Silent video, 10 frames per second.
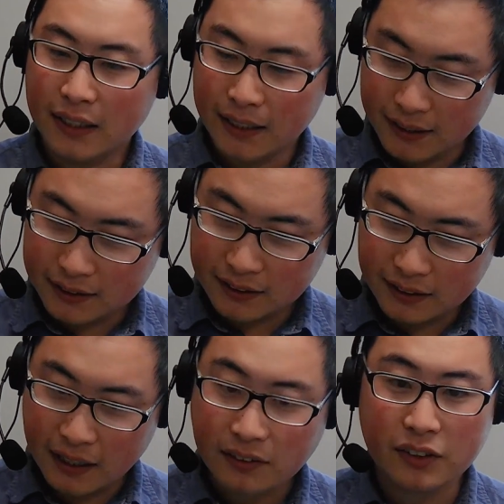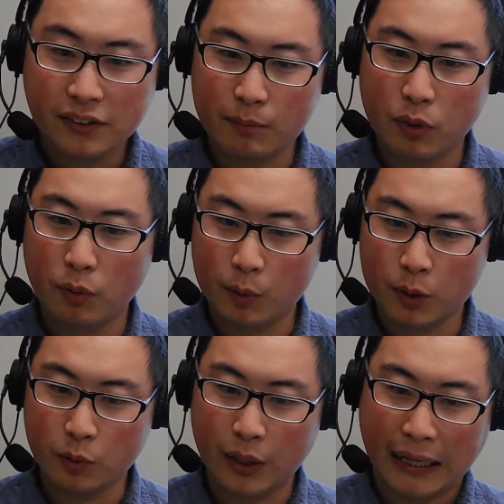And the other example we were
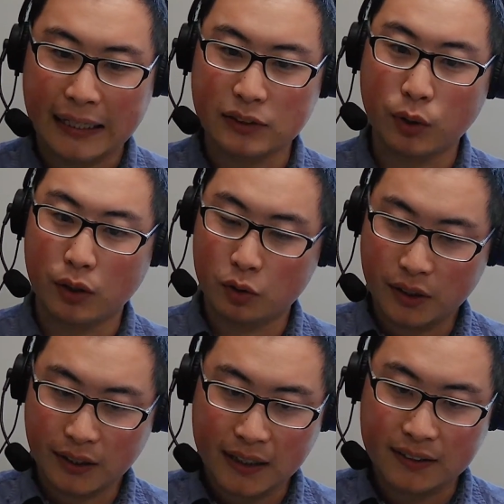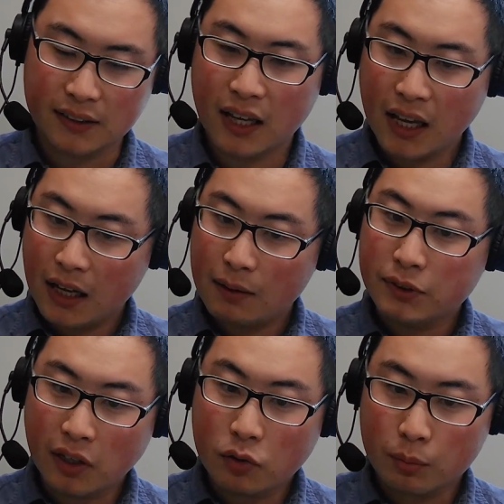doing as we are looking at
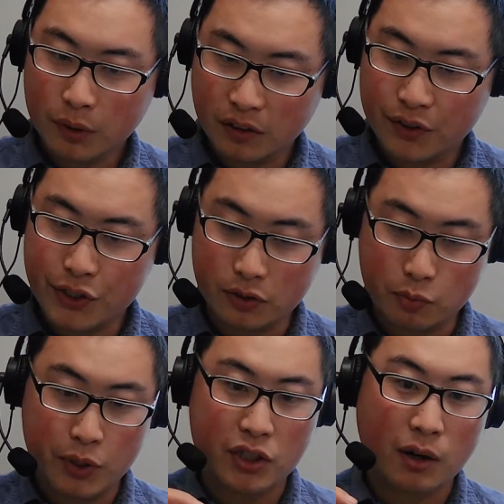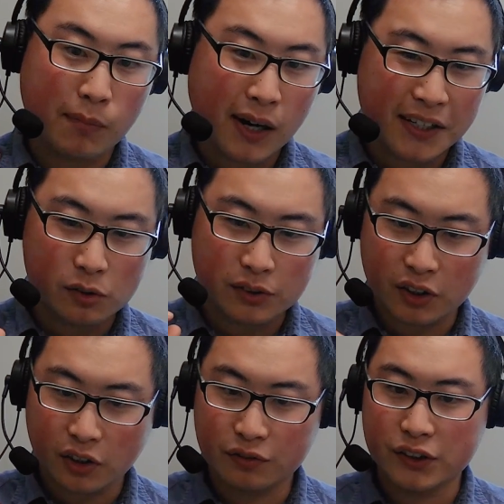sarcomere features, which are micron
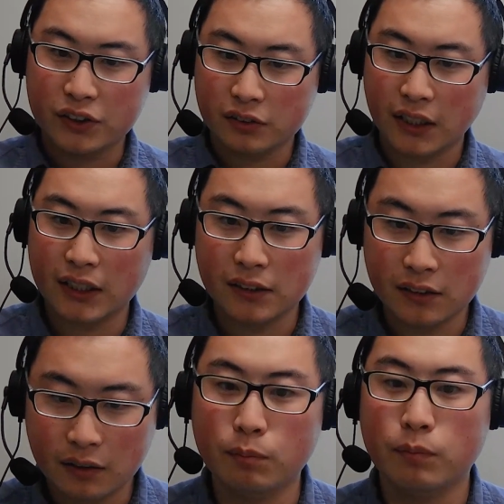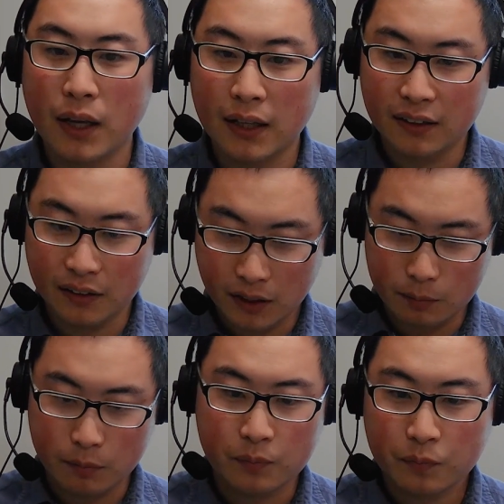scale features in the
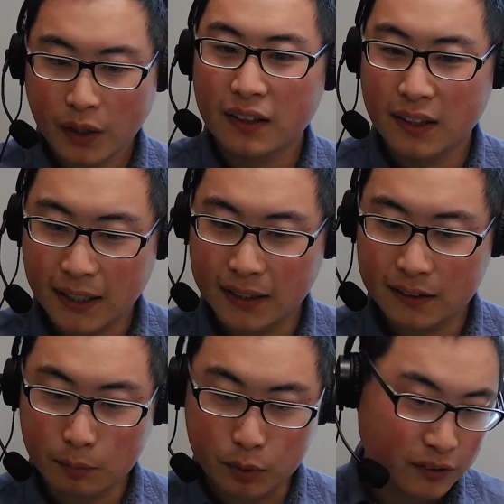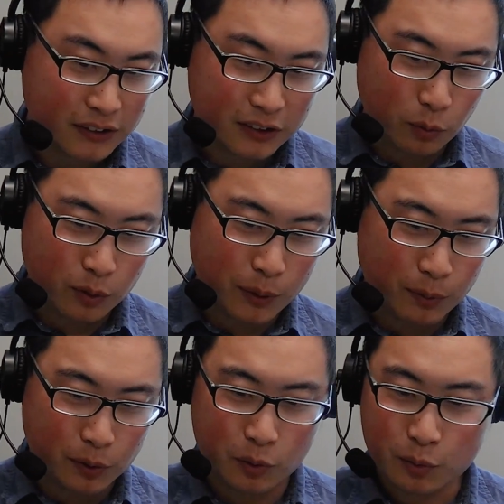limb. And previously what people
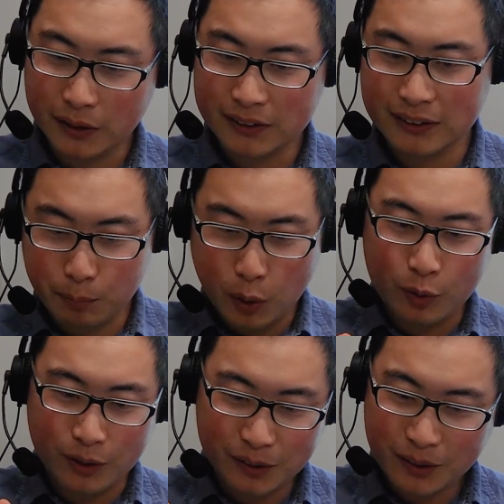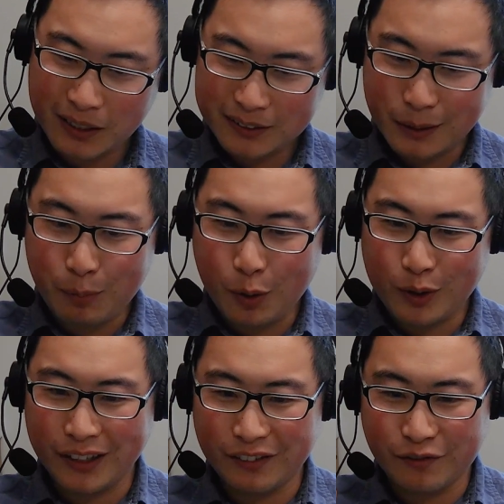do is they poke, they
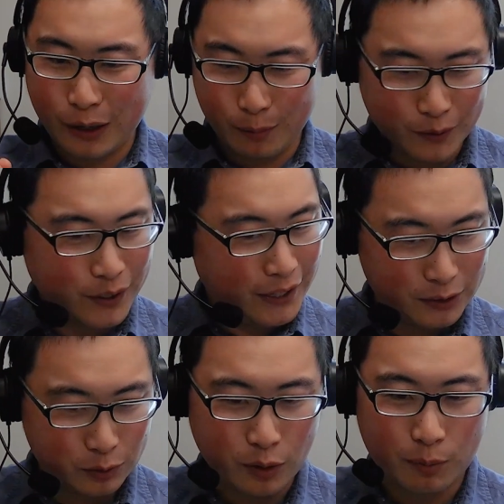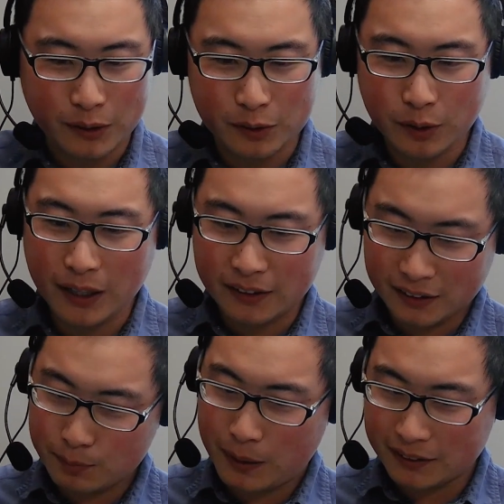poke a fiber into your muscle and
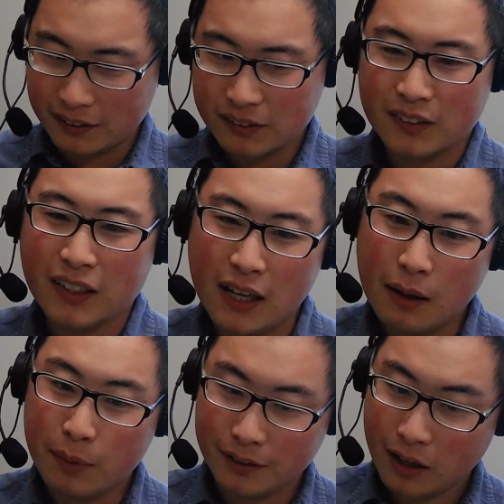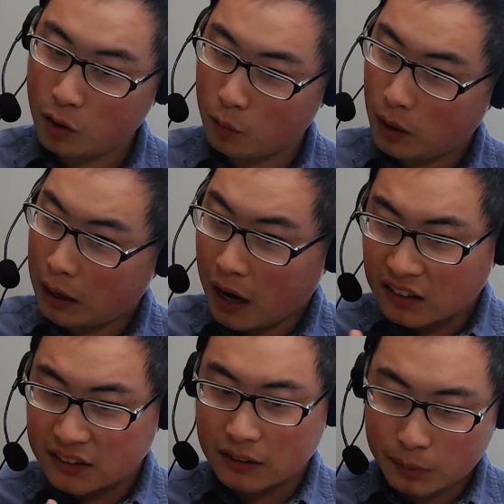inspect it. But now
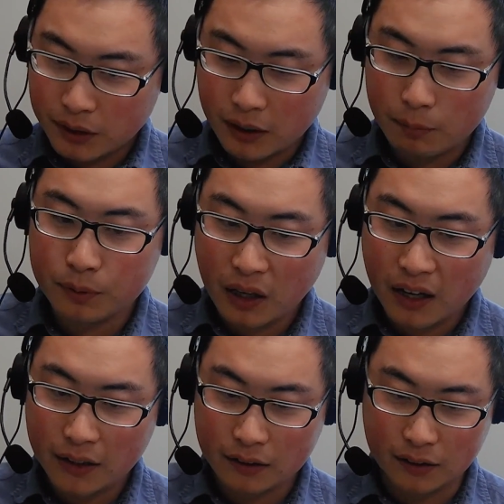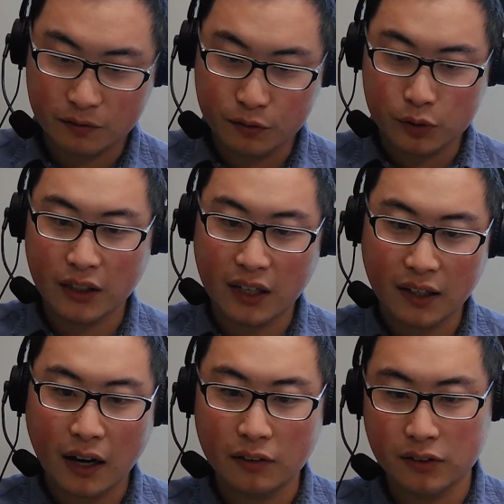simply applying the food dye
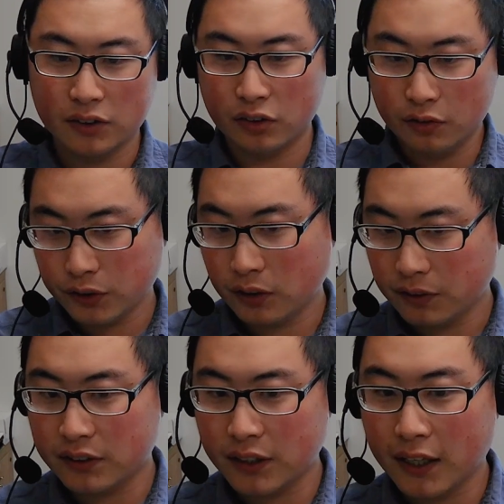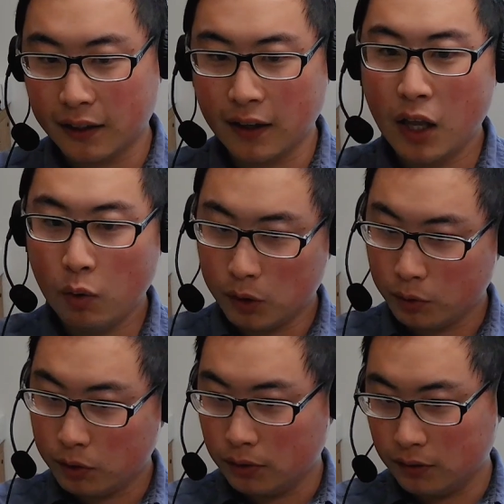on the surface of the skin, we
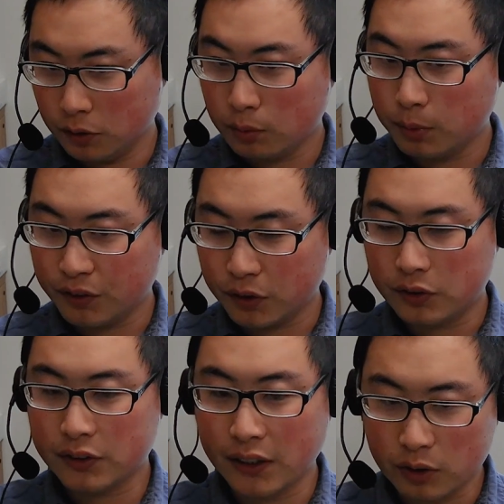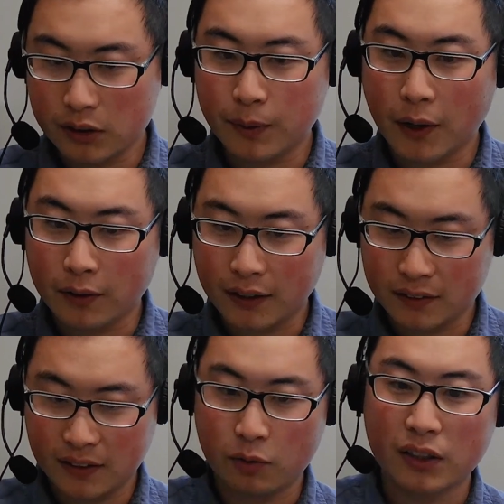render the superficial skin transparent and
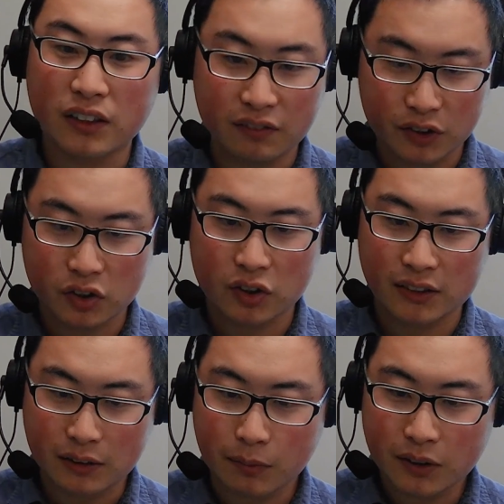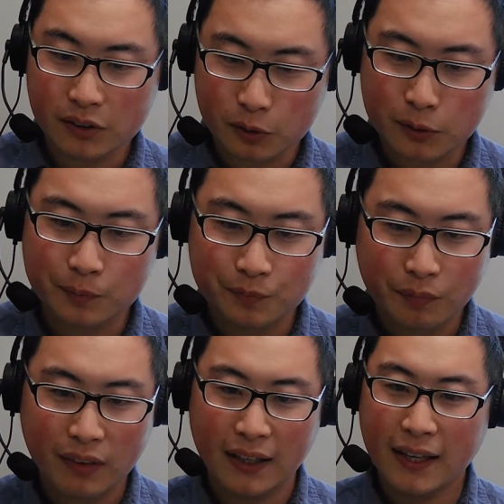directly visualize the muscles.
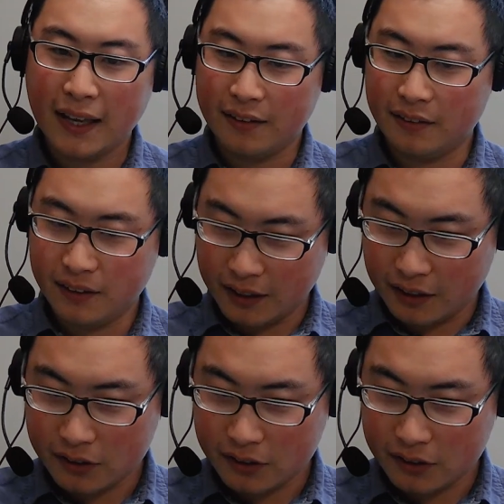And the